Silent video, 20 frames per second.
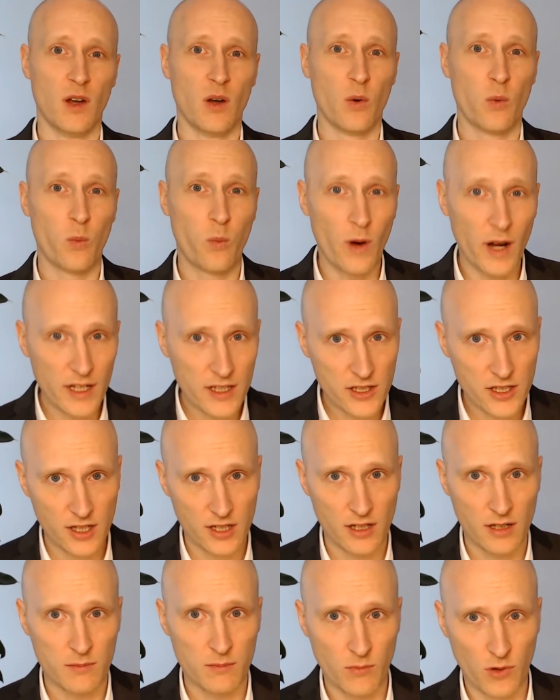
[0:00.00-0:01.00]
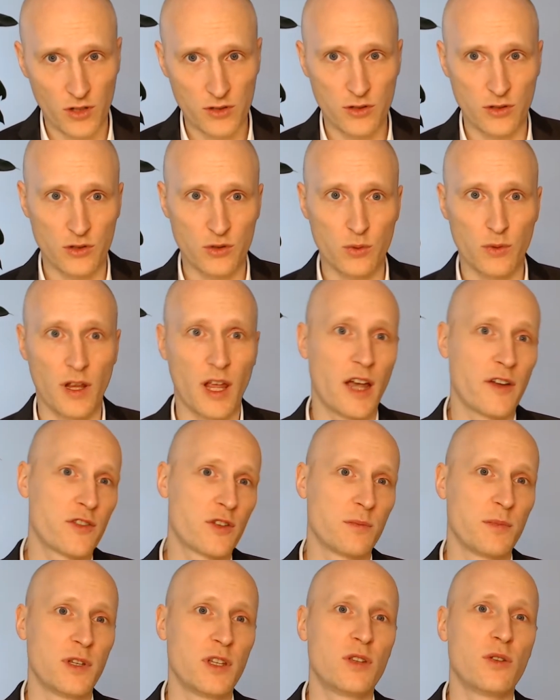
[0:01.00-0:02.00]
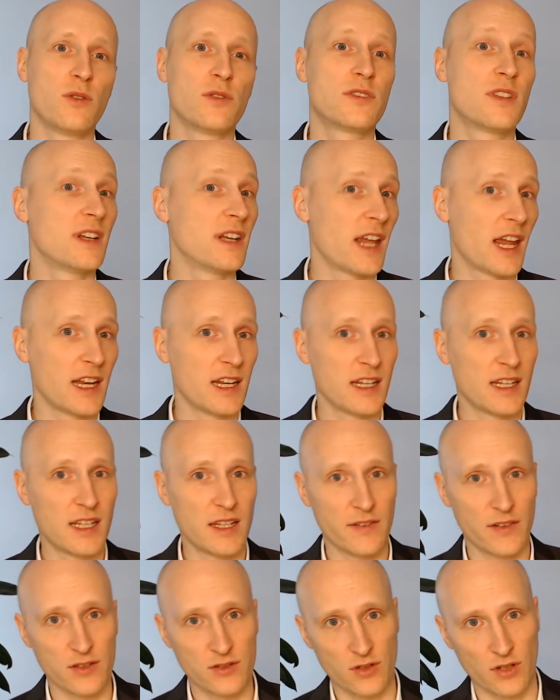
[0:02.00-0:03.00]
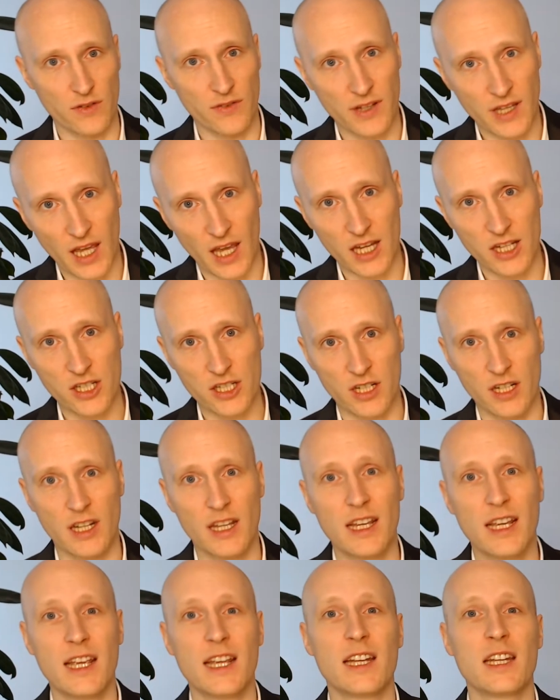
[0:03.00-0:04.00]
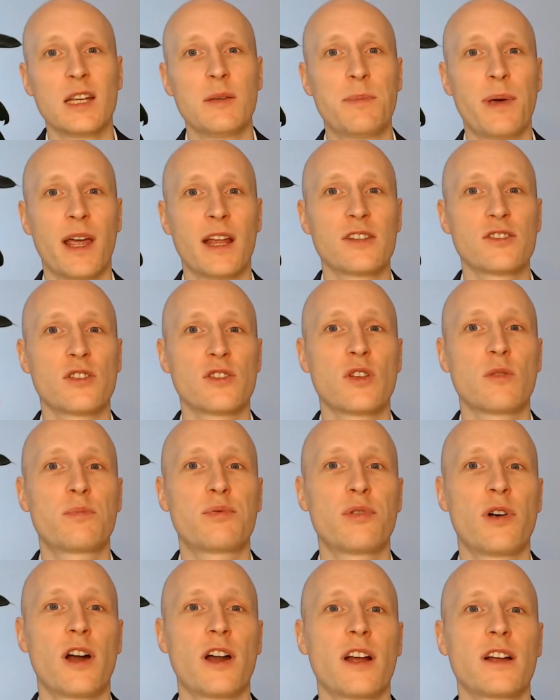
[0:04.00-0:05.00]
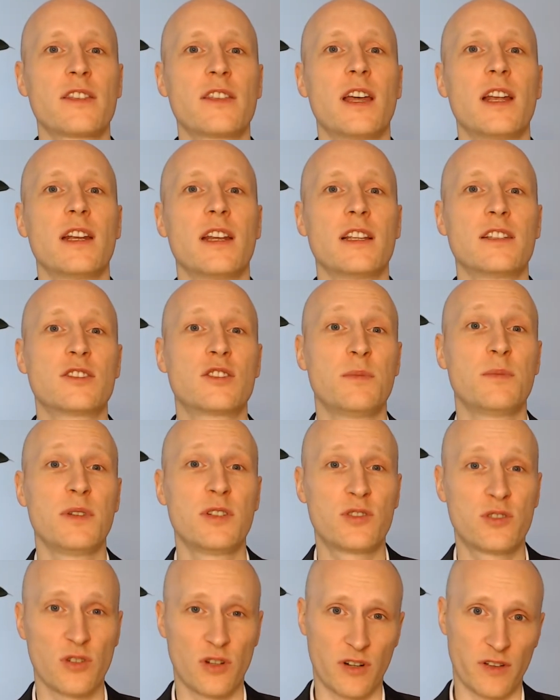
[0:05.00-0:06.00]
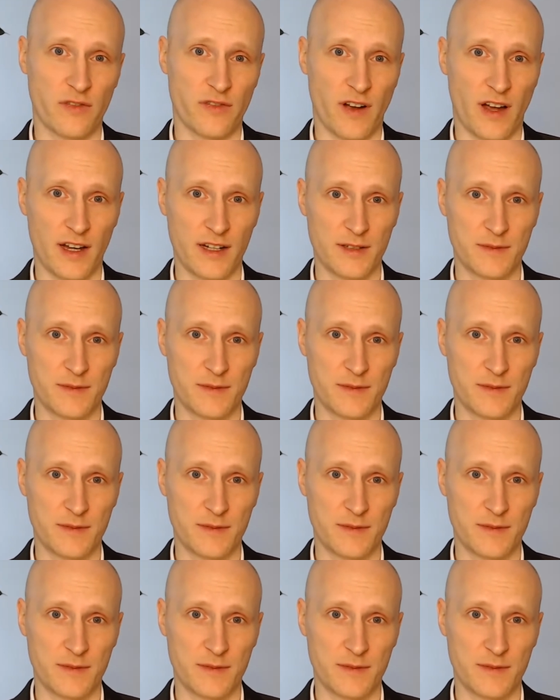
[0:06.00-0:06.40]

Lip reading: Which modules will have to be used in any given certification depends on the product that needs to be certified.